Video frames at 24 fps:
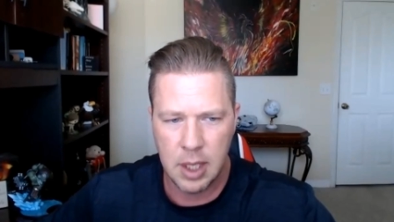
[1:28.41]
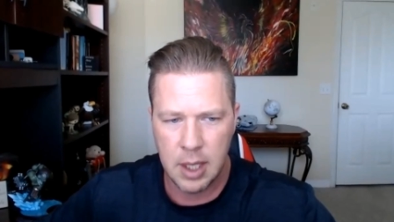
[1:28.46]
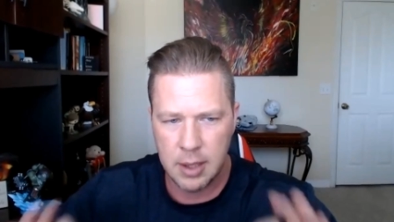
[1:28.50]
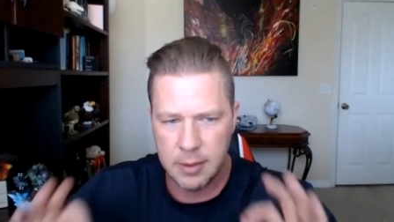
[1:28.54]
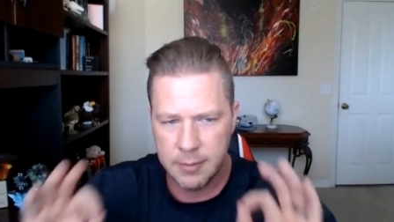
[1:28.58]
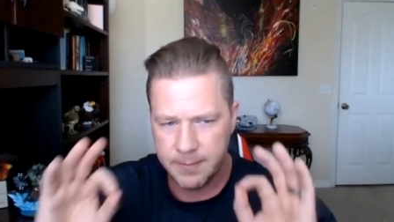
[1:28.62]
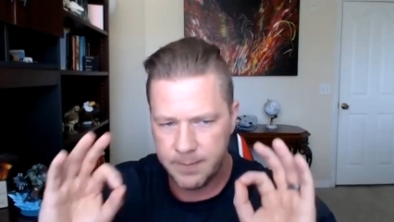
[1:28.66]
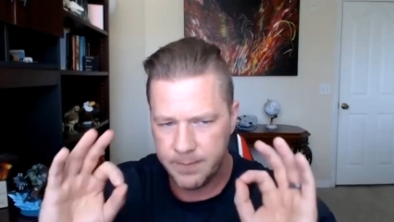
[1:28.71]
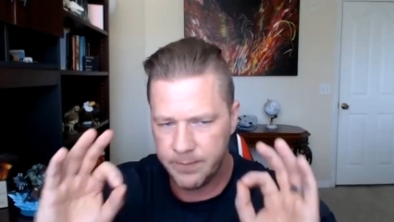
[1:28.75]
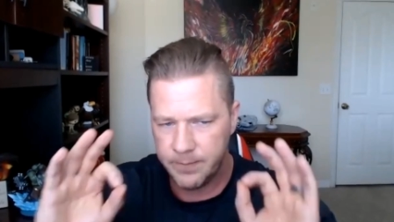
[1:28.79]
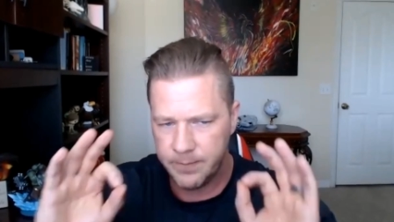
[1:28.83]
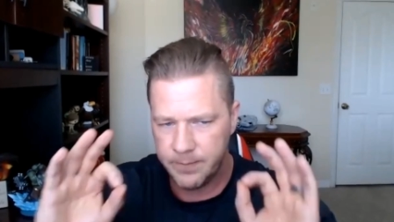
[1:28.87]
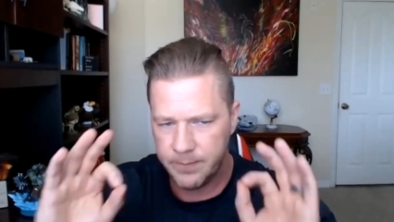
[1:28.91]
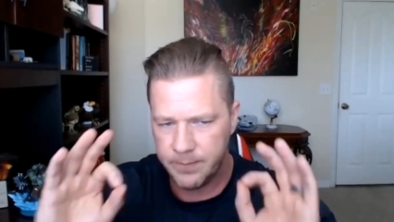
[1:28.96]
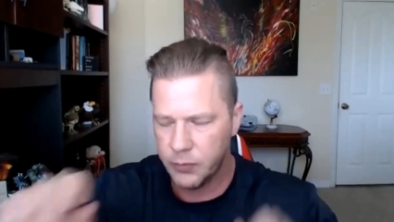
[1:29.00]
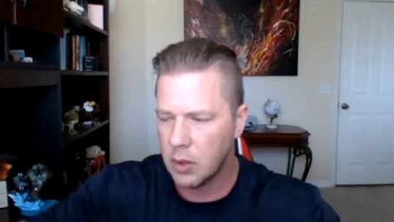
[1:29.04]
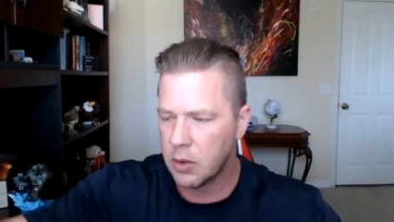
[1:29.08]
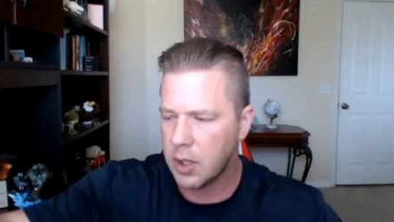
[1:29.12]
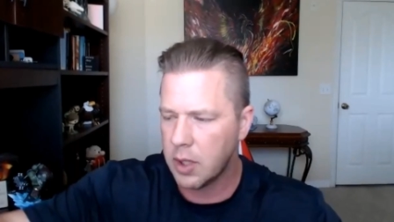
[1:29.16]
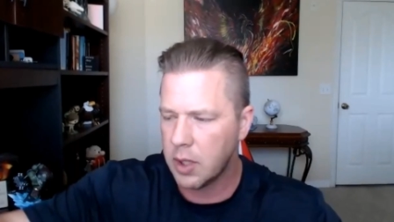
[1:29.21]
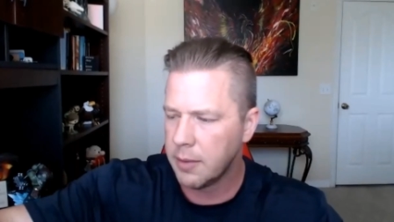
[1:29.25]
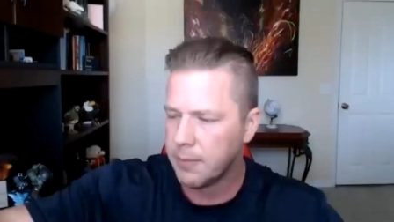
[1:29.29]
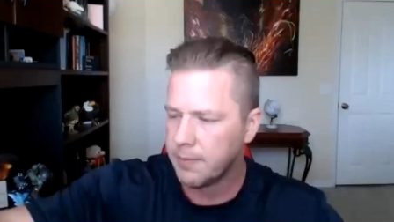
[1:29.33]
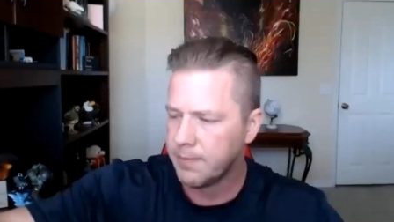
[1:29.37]
Yeah.
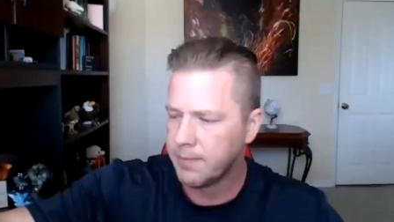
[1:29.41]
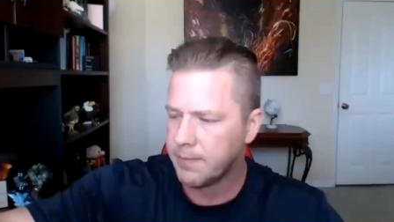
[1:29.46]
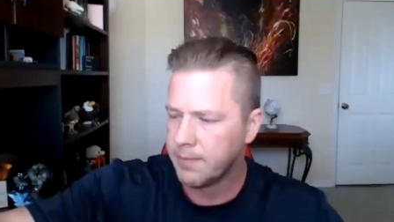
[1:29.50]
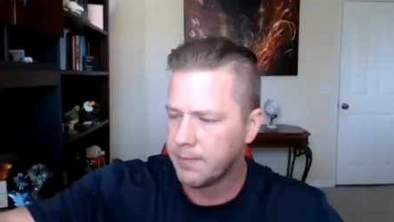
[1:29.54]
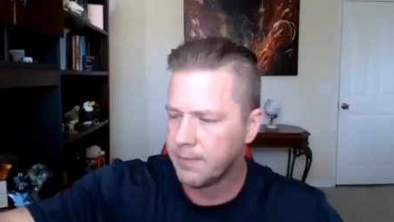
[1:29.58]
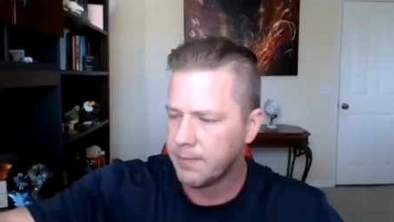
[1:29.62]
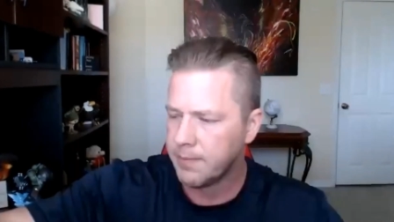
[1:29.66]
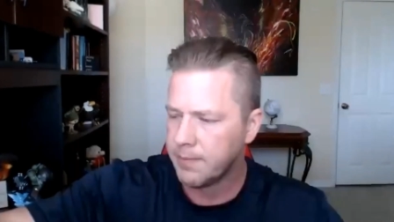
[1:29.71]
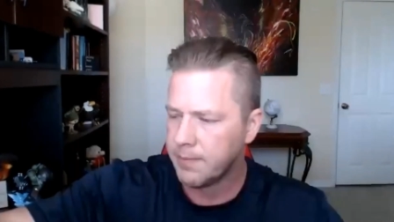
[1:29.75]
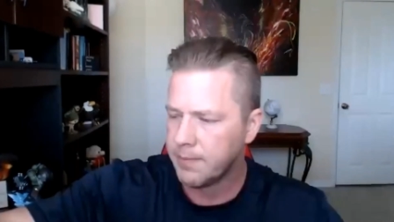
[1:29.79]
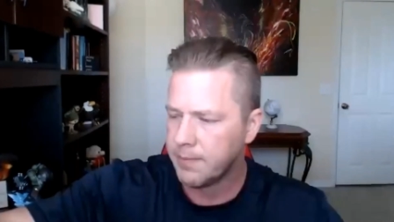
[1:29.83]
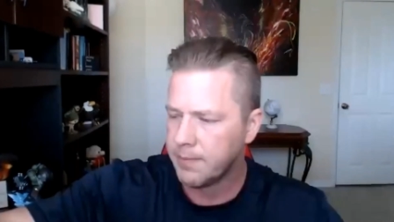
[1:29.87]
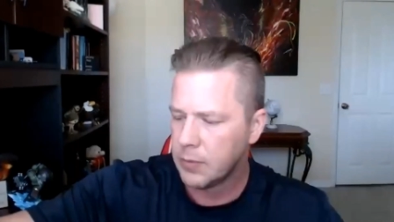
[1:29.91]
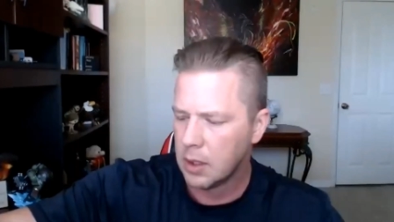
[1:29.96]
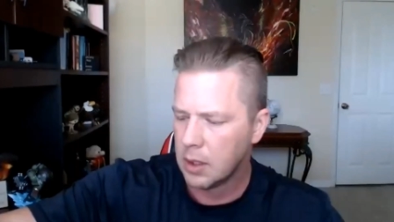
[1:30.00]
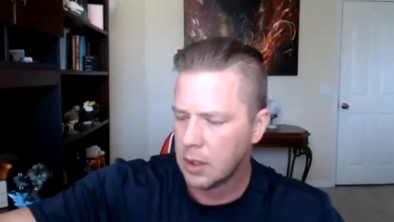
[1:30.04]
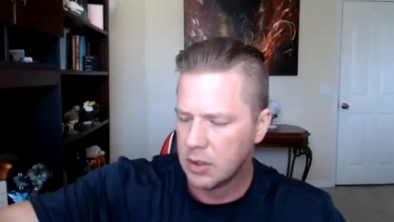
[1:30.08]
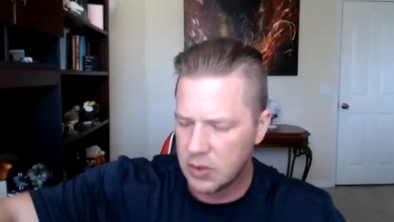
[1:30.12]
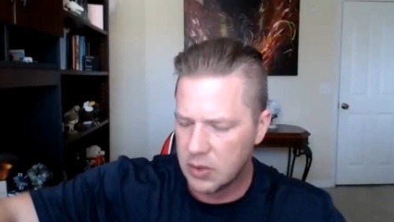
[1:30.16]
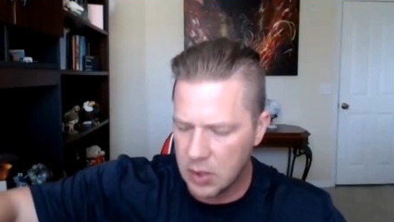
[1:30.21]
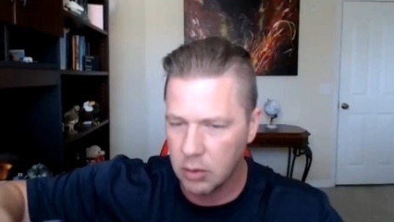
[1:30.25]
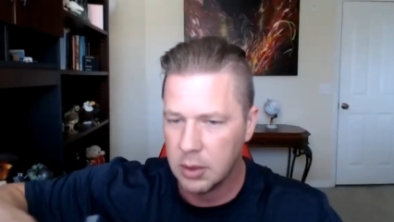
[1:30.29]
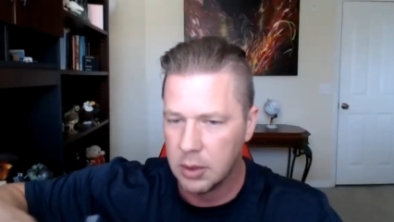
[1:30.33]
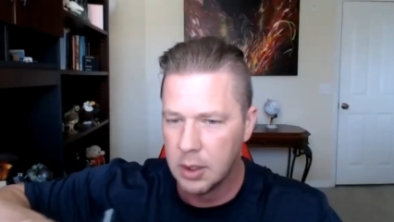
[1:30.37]
Okay.
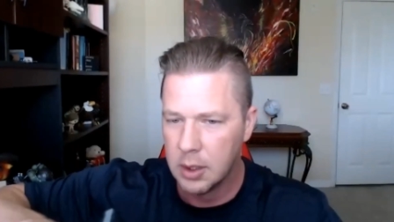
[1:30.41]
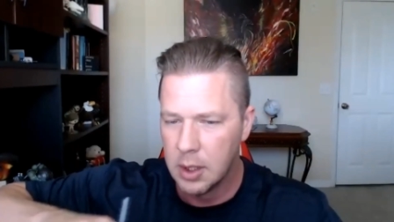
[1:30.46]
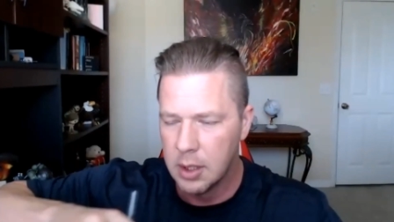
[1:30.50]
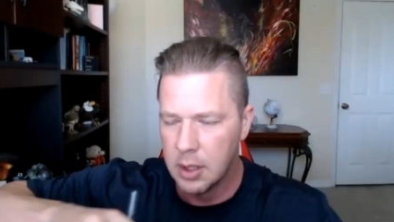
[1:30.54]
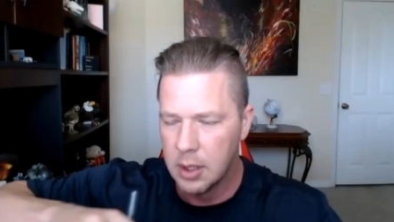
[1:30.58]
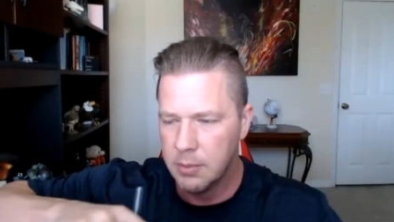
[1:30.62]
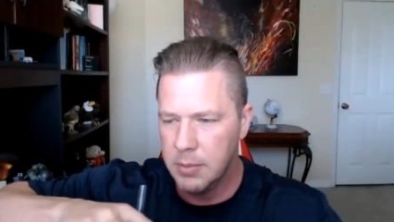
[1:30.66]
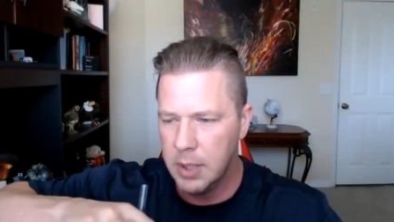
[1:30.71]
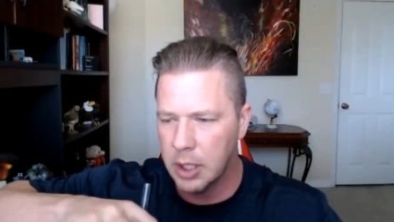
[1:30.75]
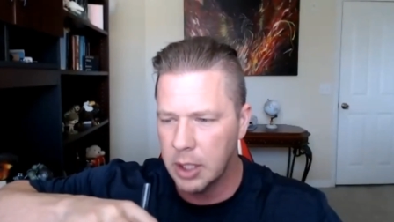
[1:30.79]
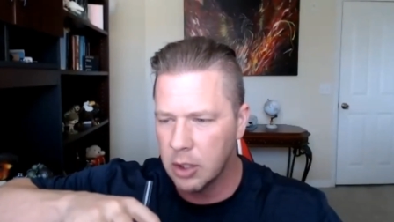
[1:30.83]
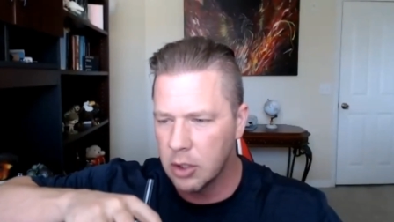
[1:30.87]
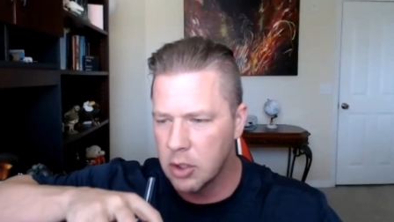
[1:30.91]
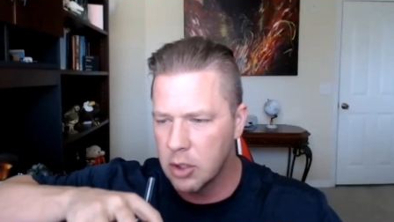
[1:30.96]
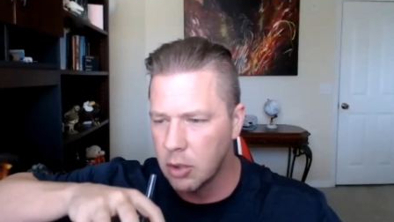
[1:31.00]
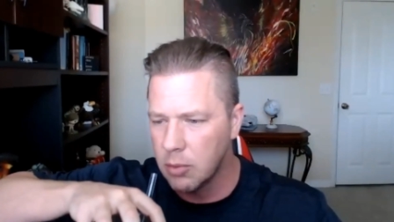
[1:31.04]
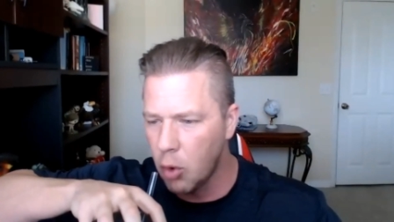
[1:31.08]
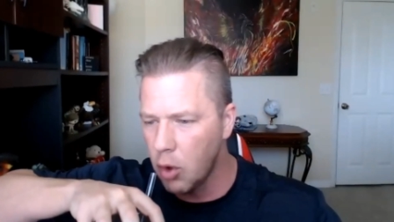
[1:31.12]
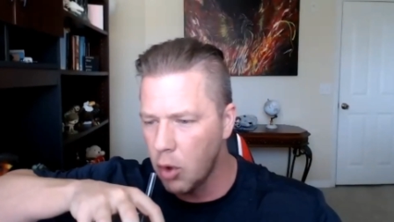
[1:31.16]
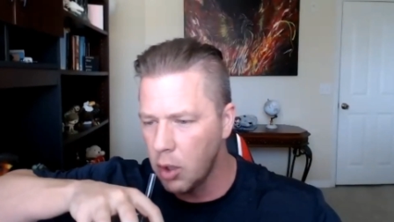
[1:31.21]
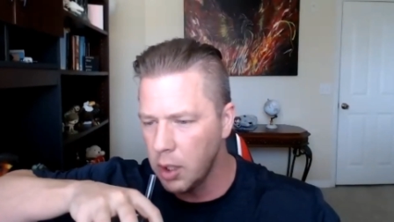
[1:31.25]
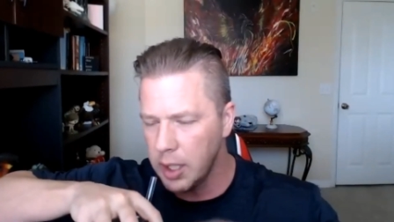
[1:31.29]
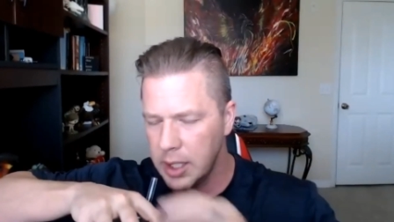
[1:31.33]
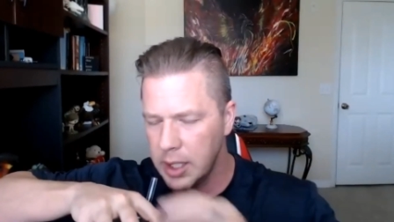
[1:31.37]
So,
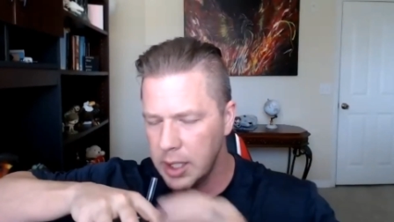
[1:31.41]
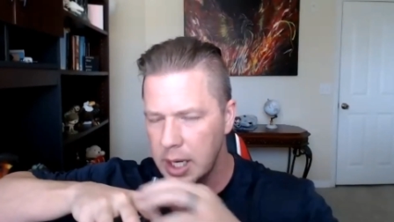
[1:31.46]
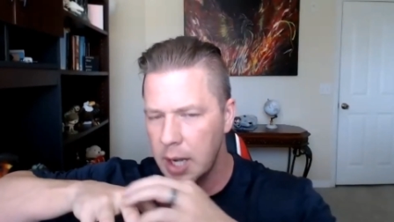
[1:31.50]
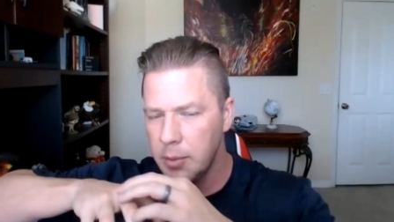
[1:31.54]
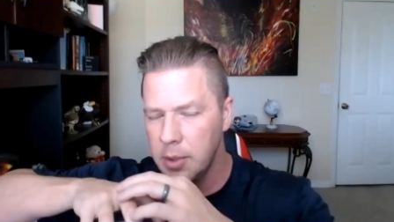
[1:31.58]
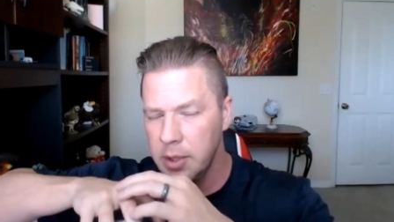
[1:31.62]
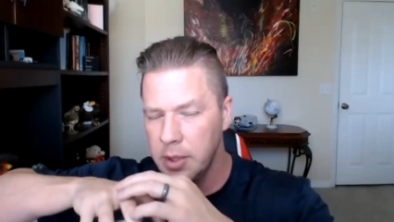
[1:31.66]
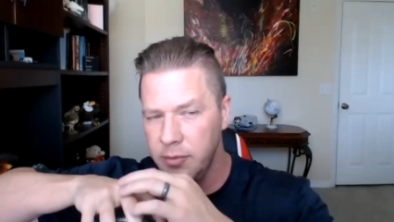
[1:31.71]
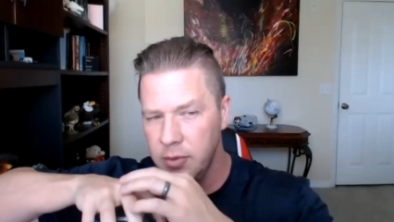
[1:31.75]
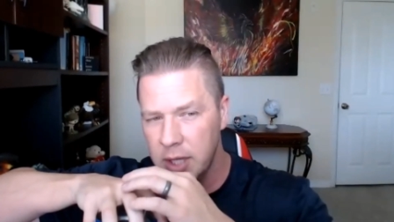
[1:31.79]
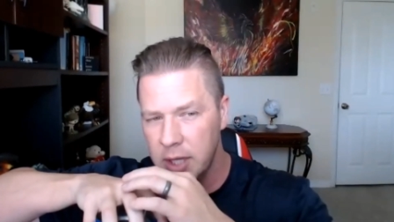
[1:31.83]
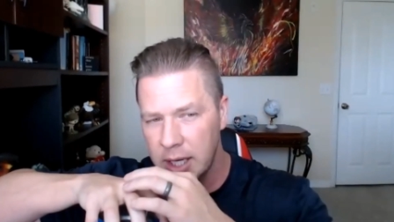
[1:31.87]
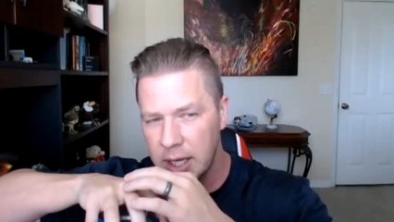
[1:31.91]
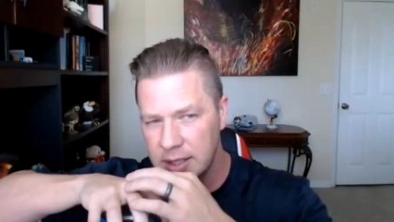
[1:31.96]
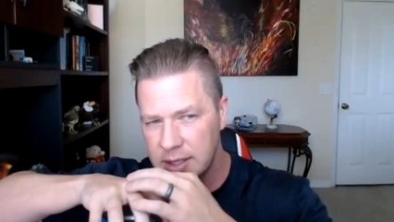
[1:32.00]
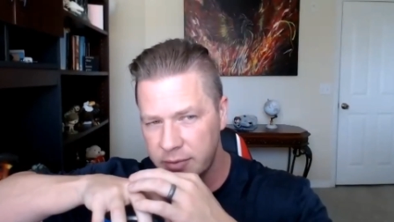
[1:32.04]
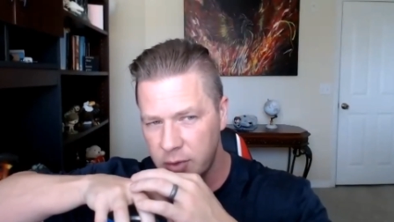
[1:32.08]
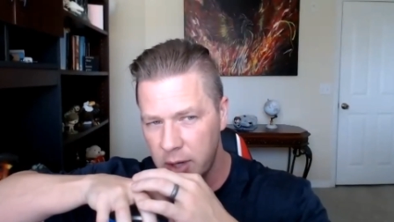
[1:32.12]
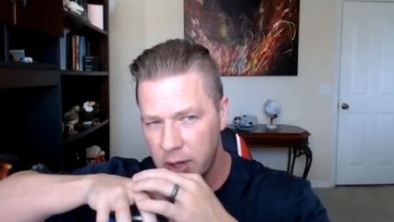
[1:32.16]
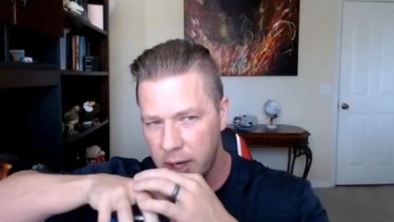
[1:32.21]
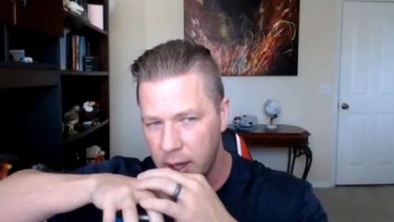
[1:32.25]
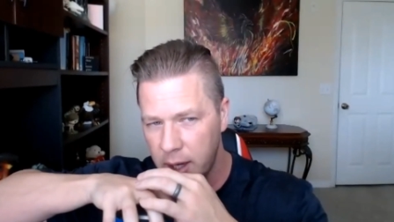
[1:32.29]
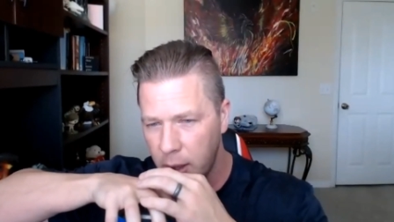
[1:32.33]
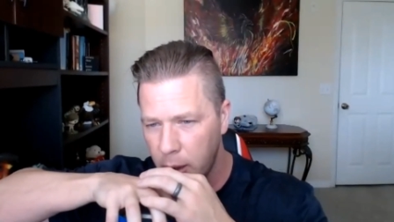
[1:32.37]
Miracle Morning, how many of you
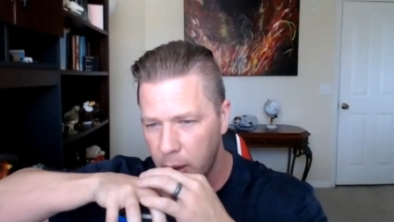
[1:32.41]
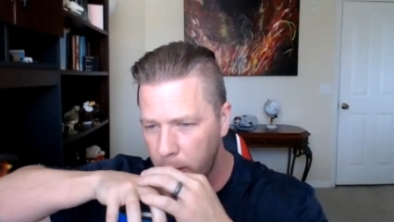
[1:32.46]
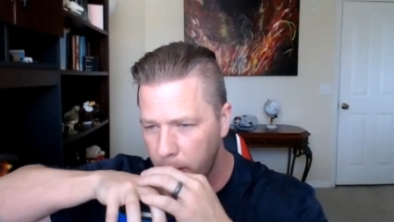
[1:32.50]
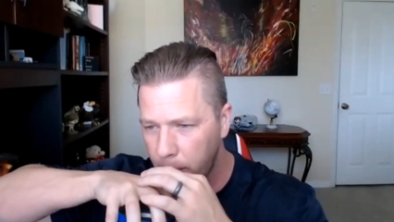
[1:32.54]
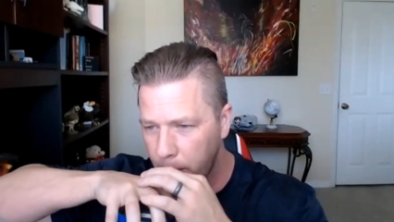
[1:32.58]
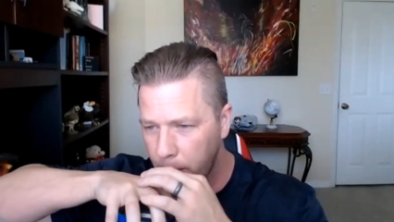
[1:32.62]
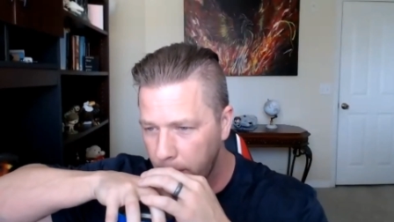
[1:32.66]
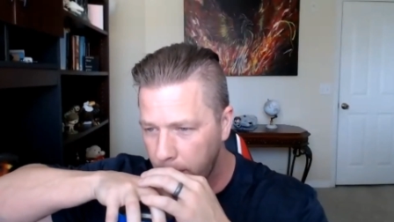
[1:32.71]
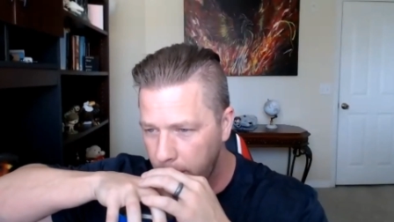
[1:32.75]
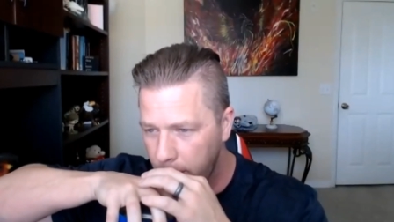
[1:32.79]
guys have read it?